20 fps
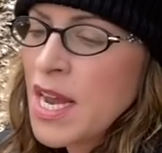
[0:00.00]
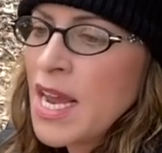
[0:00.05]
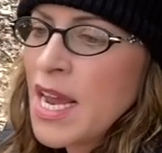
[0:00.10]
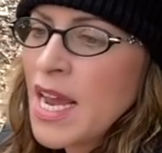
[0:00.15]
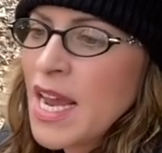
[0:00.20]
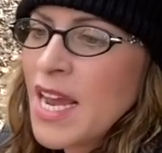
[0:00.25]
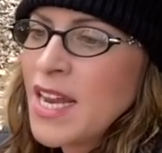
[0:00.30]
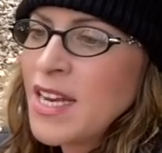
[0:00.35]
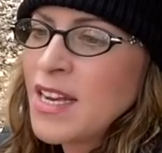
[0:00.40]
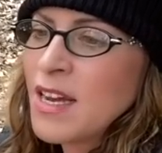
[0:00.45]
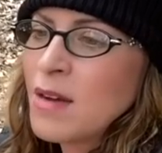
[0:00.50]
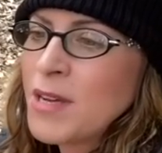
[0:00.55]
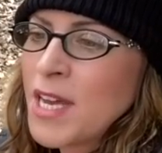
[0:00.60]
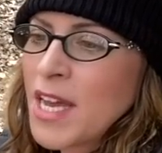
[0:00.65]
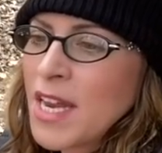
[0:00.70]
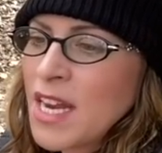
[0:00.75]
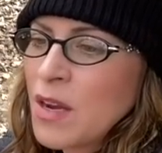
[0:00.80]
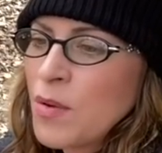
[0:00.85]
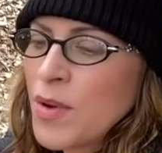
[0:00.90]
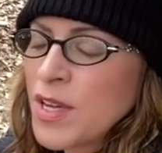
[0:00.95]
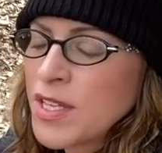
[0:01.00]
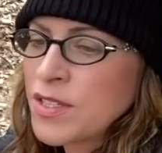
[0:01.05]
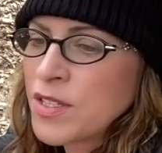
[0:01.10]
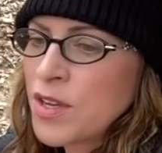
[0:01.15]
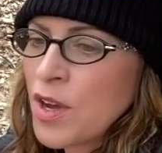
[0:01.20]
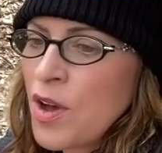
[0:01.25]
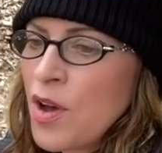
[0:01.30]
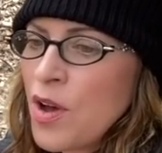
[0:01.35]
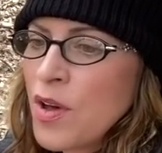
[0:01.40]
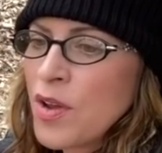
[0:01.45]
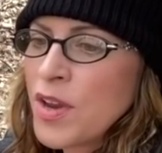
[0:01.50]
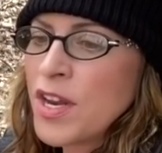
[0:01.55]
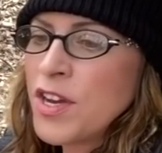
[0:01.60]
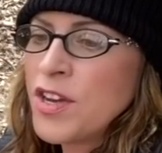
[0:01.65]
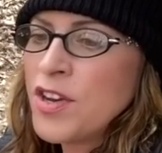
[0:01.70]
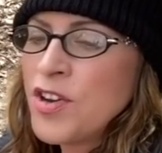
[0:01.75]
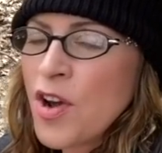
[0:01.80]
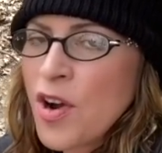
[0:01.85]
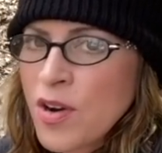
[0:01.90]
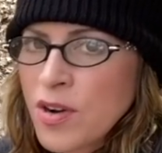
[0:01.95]
end up getting what's called
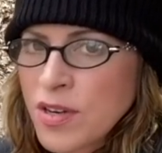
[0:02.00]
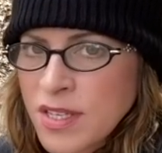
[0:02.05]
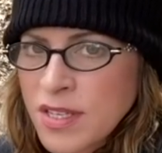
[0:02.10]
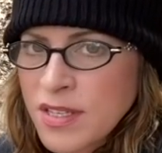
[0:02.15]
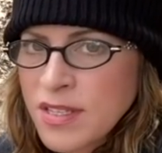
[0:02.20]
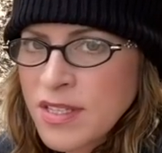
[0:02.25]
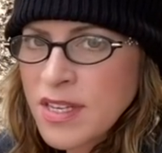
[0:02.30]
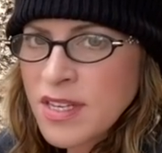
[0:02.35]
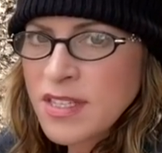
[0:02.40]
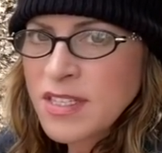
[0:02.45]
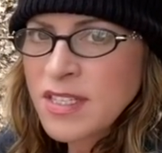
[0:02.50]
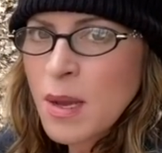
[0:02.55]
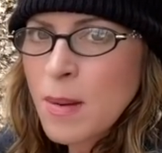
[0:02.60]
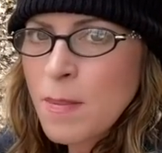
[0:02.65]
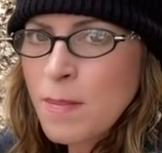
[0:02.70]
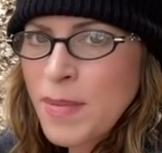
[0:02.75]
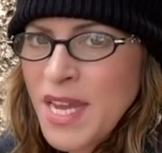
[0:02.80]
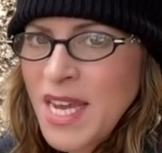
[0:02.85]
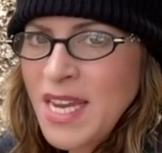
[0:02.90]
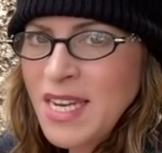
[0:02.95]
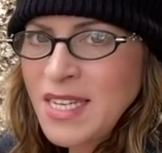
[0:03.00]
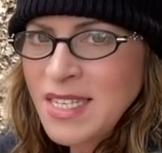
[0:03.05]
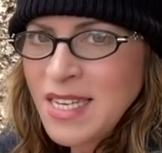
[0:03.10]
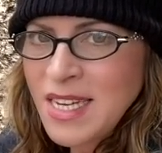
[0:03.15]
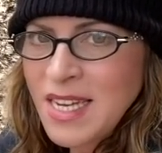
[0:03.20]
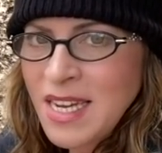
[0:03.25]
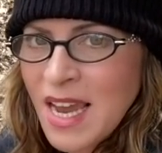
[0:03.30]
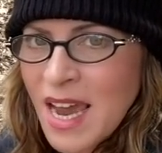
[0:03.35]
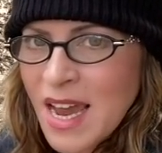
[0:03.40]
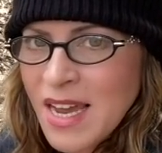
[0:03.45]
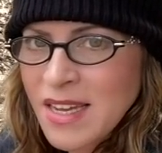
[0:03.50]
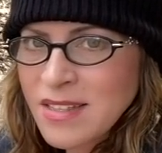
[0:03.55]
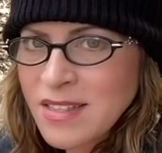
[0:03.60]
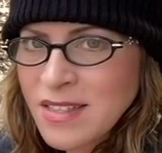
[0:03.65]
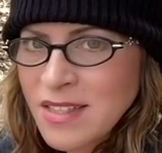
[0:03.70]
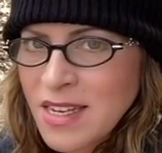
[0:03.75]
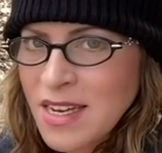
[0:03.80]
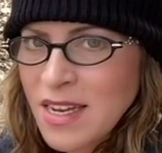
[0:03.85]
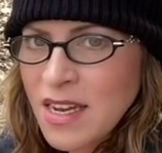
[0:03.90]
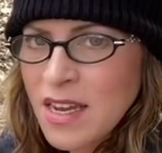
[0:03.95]
narcissist
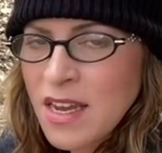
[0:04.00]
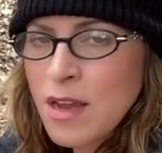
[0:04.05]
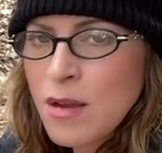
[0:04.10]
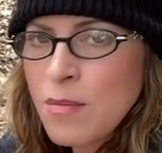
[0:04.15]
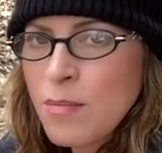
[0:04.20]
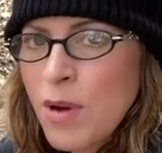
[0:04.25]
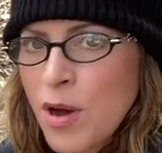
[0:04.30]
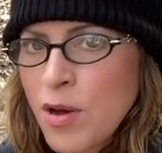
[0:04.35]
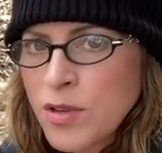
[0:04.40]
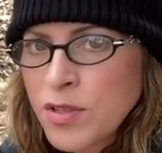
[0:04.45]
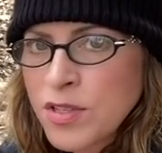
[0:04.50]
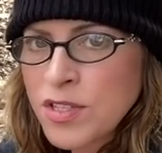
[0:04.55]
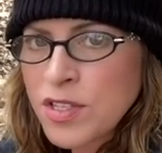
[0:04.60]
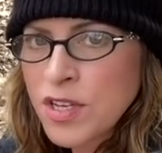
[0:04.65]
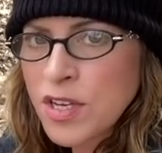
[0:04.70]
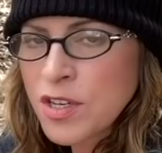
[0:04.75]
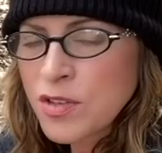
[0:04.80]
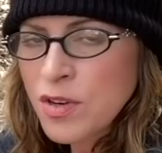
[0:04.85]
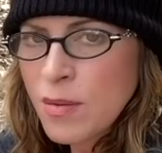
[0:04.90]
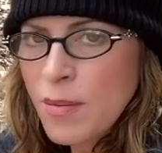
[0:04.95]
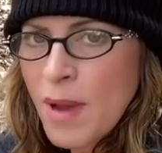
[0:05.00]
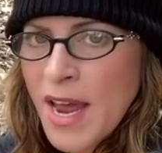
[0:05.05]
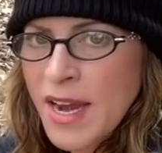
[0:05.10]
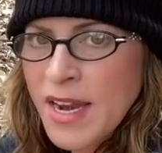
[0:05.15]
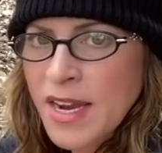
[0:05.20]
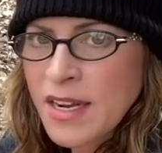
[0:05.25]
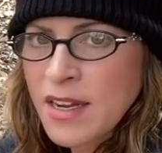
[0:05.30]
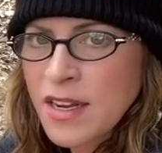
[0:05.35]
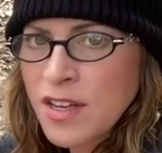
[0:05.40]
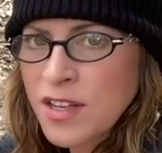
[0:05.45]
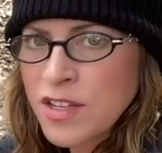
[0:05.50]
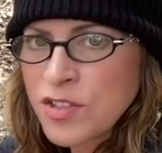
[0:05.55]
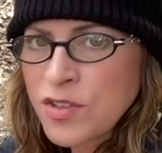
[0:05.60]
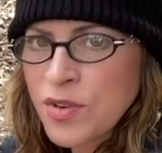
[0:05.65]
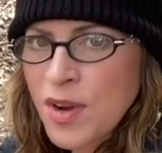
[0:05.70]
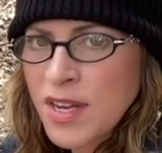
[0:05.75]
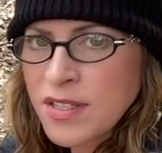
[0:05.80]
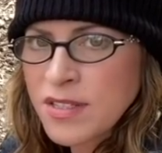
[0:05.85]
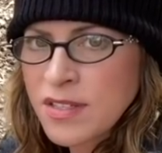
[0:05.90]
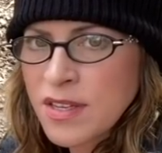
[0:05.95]
PTSD, post-traumatic
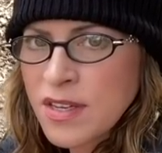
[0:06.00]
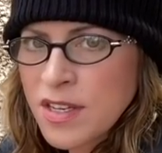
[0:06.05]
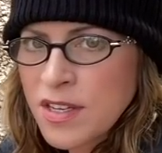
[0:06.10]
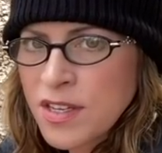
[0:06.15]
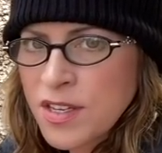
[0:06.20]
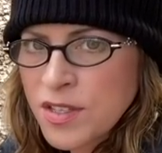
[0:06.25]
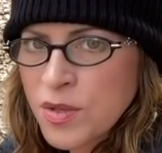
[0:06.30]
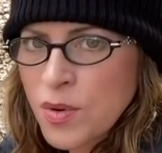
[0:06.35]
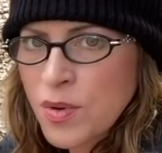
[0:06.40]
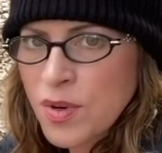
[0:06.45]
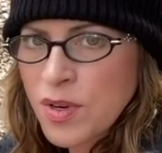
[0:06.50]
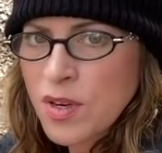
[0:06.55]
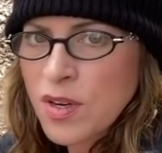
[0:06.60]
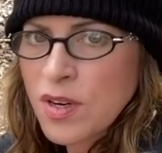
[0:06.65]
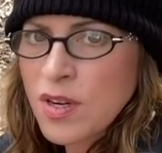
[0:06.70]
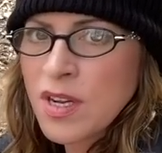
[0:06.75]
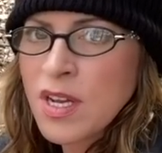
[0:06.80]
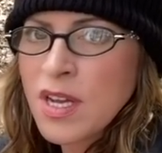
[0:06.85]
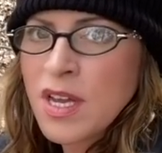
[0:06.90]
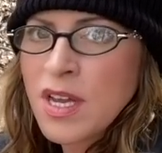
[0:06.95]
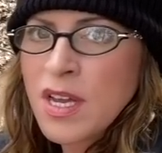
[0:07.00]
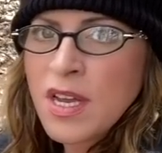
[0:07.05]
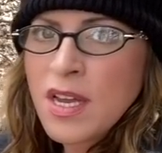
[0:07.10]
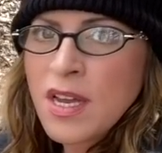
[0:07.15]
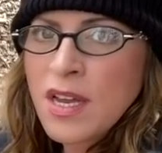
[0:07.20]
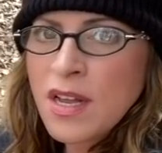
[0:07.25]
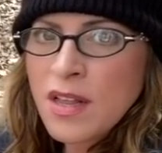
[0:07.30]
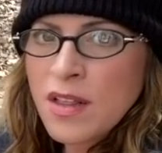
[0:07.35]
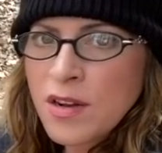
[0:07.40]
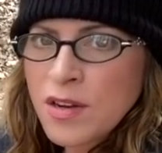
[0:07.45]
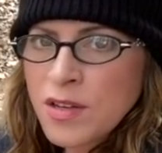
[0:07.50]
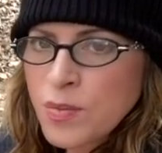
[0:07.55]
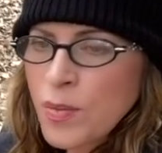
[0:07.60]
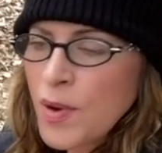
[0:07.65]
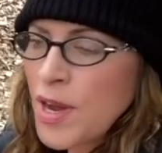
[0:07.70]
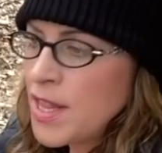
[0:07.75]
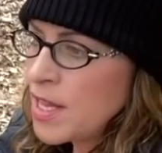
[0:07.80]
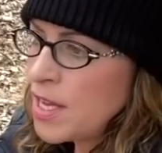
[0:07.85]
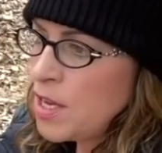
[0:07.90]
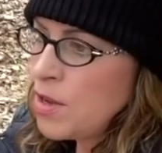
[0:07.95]
stress disorder. There's
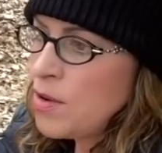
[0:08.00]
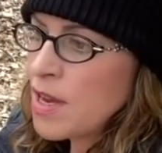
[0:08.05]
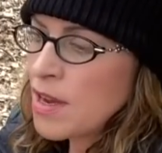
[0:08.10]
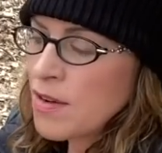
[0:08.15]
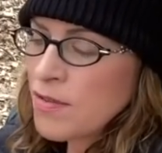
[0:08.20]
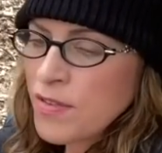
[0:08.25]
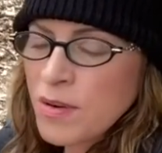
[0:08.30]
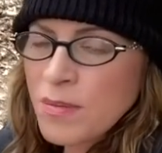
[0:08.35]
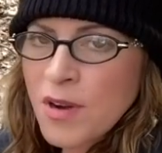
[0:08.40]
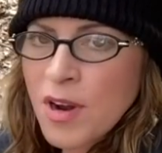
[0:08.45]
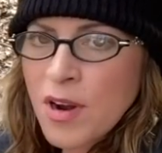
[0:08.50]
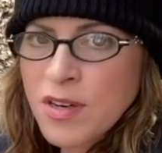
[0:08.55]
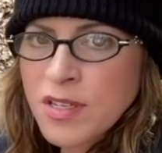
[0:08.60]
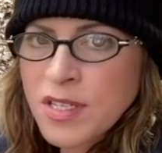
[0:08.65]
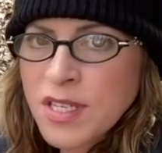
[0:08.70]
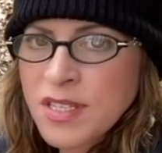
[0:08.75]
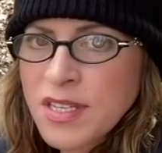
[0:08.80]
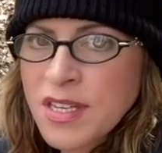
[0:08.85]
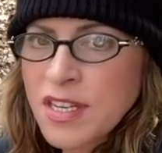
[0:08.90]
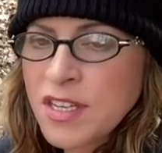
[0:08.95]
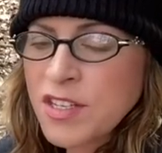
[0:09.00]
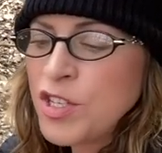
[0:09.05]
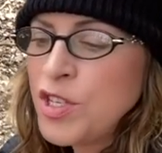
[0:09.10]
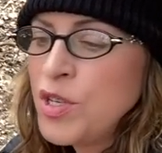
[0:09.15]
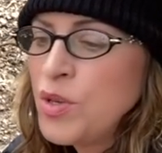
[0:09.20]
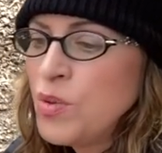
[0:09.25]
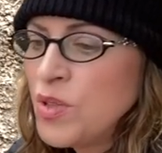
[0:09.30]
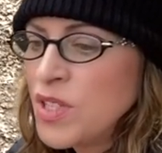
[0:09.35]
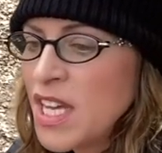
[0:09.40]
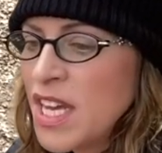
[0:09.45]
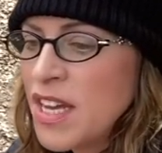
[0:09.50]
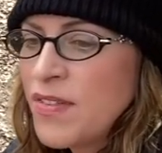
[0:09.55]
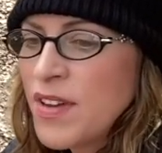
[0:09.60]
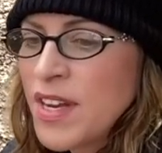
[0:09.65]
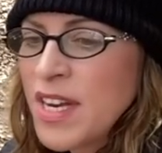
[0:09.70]
one that you get from narcissists. You live in